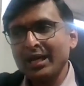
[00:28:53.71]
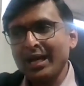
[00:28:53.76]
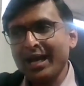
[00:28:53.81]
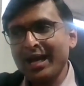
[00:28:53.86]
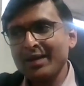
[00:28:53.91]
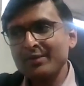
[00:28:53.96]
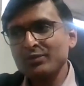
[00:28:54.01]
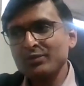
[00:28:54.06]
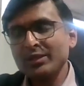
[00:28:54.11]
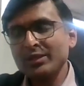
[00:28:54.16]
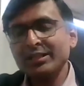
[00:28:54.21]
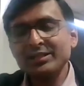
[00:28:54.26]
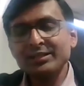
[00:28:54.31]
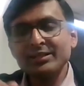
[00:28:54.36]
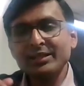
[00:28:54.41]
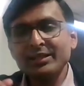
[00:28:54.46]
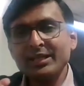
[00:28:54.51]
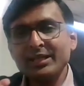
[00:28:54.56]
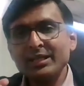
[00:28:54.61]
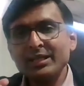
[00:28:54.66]
have
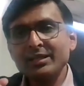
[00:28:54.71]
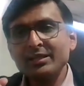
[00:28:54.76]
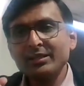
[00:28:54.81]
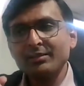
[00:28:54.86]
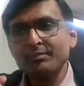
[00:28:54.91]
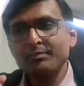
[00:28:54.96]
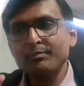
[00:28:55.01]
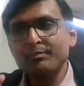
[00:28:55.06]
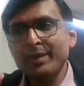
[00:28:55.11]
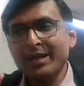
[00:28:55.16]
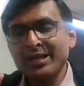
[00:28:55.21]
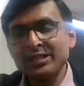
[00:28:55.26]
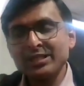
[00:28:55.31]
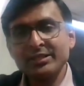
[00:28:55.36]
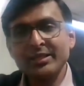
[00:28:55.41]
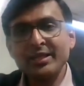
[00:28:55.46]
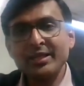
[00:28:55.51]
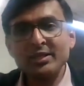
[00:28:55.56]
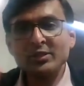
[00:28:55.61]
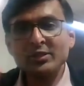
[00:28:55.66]
seen the
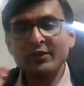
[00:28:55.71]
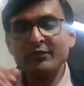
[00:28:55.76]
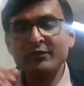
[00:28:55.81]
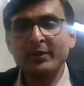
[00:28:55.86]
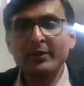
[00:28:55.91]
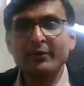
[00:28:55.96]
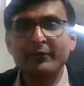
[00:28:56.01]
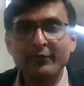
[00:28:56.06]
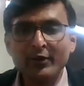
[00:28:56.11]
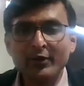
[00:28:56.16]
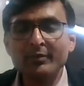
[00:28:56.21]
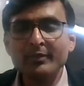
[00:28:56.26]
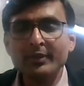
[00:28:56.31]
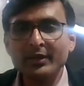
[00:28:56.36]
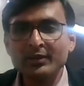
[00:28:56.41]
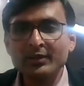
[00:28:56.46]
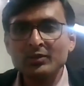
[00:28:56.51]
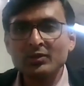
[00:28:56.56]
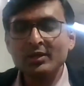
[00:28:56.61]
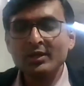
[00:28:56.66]
bestest of
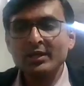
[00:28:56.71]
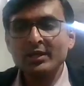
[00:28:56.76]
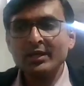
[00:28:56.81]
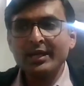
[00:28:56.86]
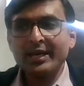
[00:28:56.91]
performance